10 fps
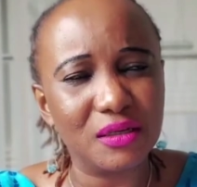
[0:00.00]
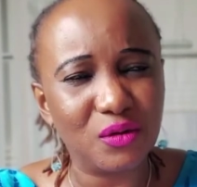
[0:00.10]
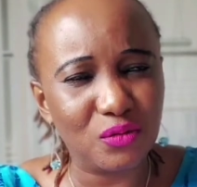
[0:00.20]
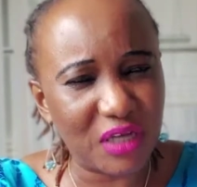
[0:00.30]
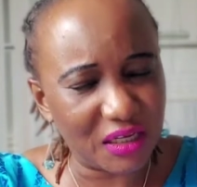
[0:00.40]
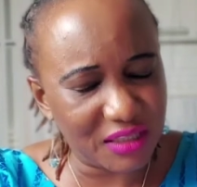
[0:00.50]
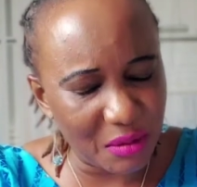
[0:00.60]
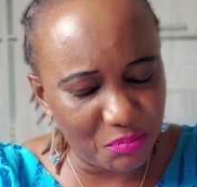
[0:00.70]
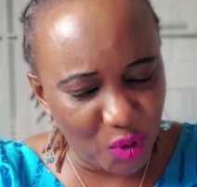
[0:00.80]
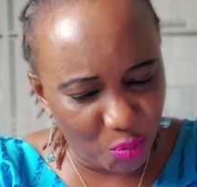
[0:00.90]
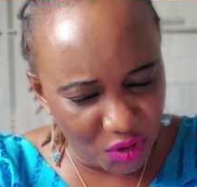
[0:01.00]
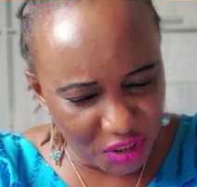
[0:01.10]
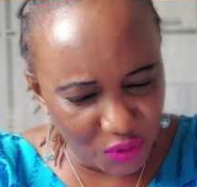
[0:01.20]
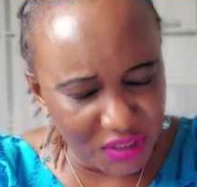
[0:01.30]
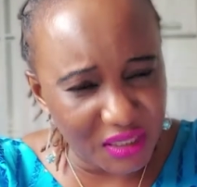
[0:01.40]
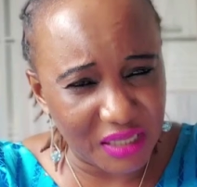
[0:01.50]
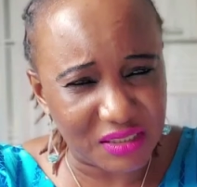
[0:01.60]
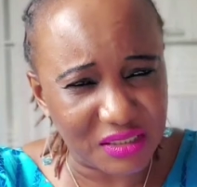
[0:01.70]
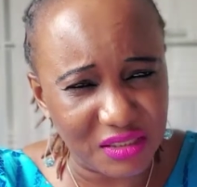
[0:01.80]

Una them bobo the way they na street.